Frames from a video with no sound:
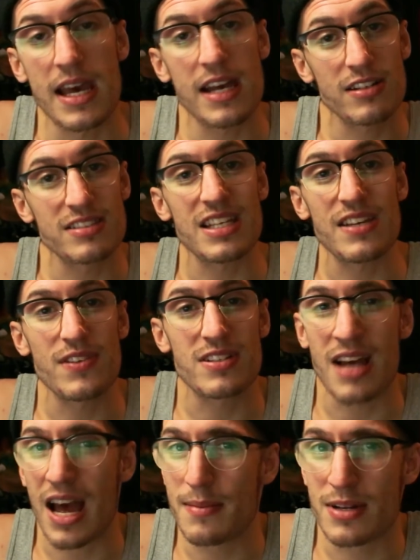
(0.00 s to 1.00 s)
it'll save you
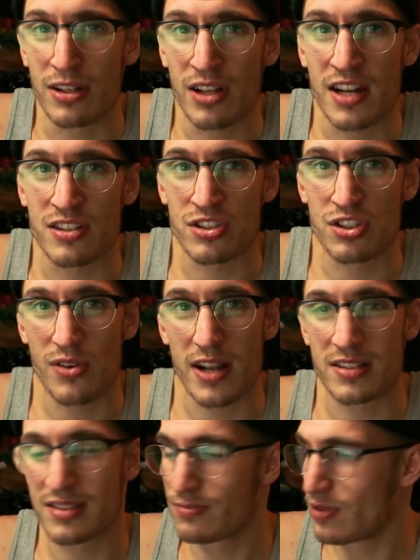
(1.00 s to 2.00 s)
time and a lot of
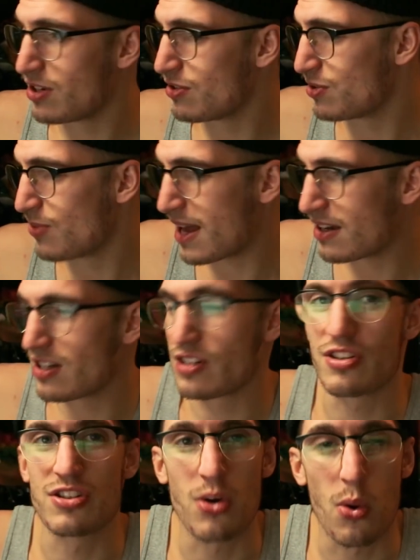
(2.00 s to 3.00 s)
stress when you do editing
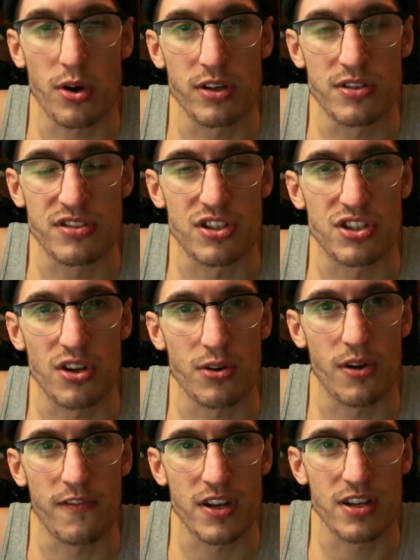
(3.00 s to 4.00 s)
tutorials to show
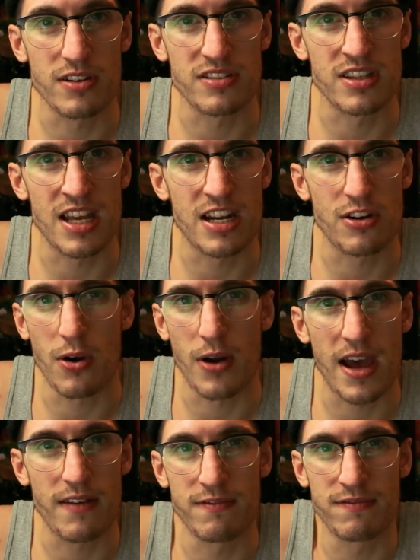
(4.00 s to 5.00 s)
your videos and then it don't
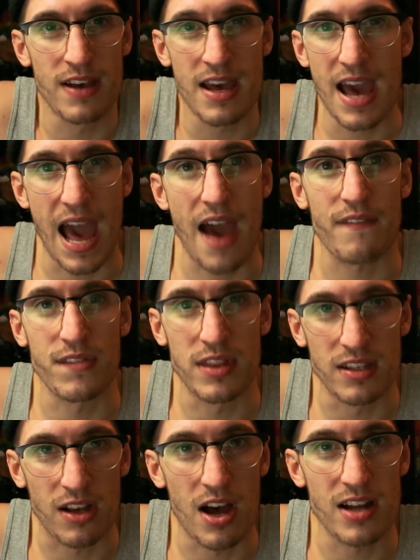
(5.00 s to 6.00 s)
have half of
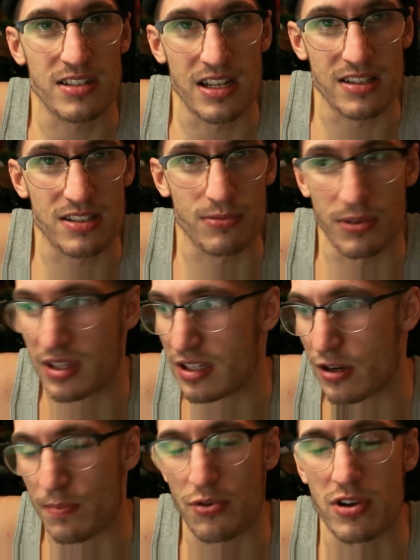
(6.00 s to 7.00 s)
the contents within
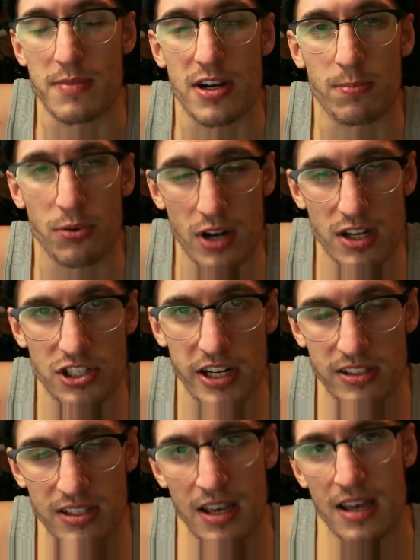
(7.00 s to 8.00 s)
your Premiere
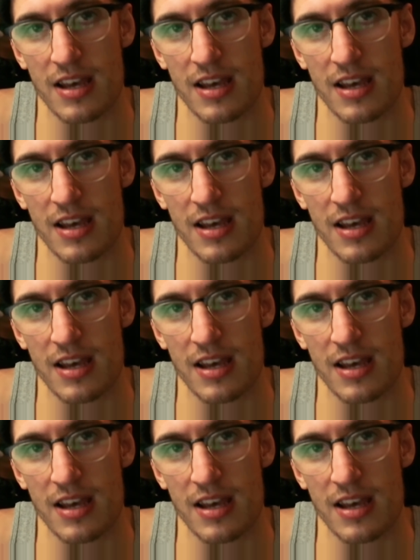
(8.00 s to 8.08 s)
project,